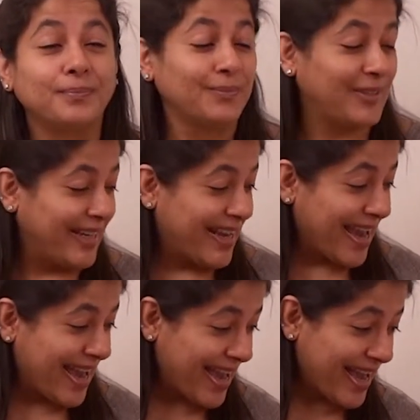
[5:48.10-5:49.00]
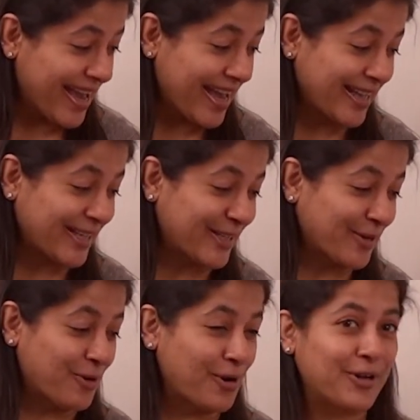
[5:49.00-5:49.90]
Yes, yeah,
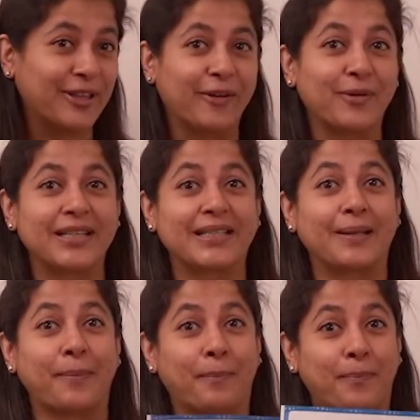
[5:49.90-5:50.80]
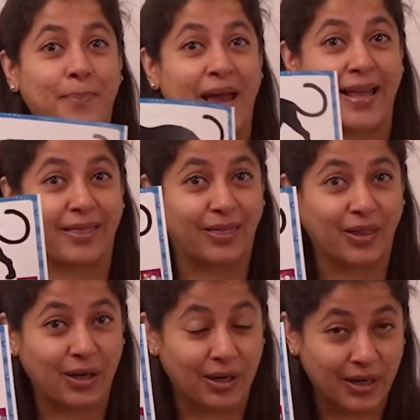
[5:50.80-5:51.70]
so there was the
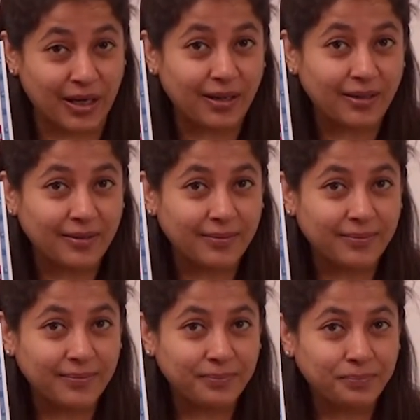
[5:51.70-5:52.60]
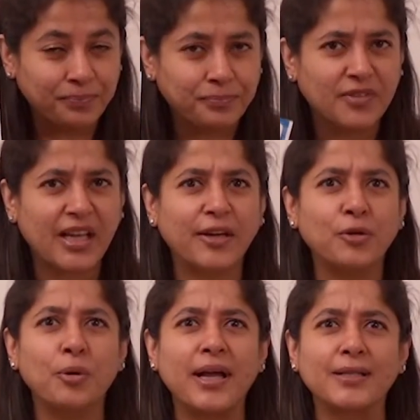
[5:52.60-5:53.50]
panther and
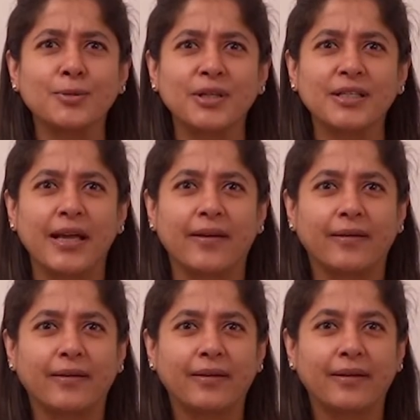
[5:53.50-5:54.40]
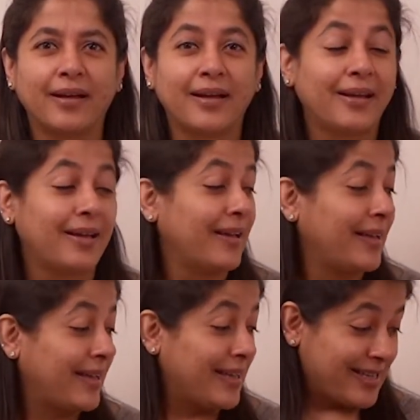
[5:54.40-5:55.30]
who else was there?
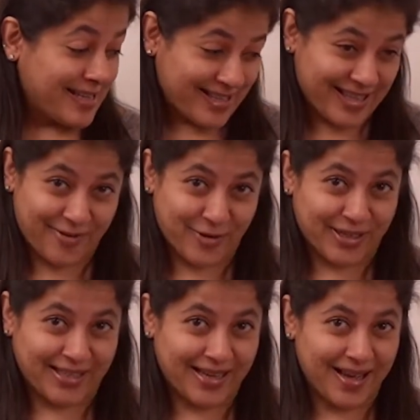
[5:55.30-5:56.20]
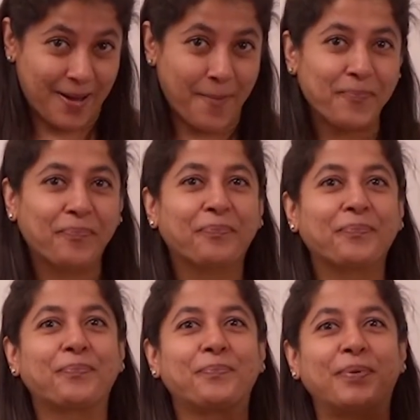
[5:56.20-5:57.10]
There was the
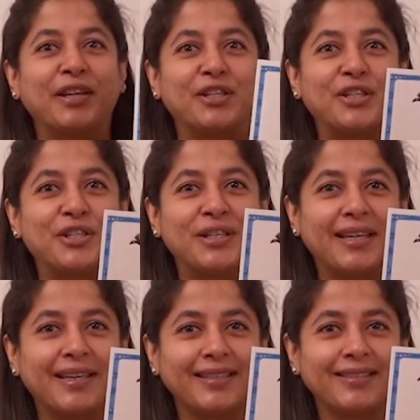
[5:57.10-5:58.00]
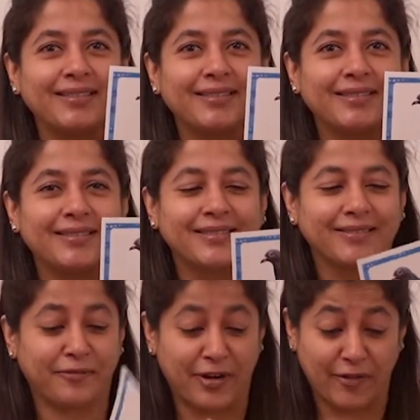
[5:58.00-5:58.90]
pigeon.
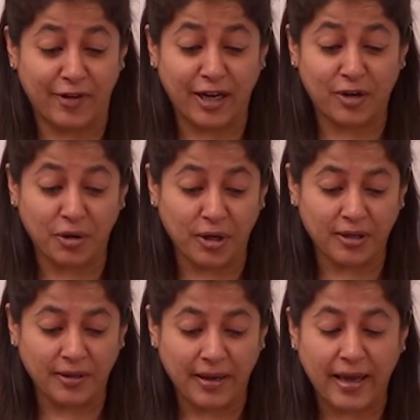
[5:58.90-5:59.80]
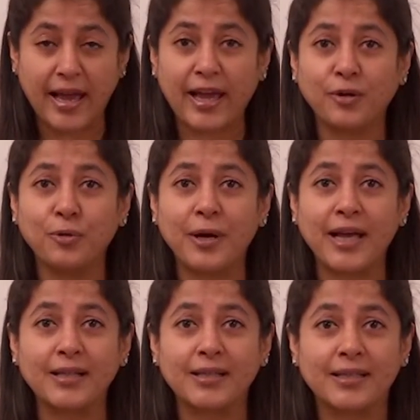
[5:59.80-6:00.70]
Very good. And who
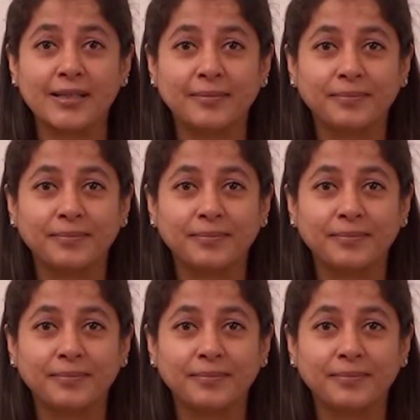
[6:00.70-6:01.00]
else?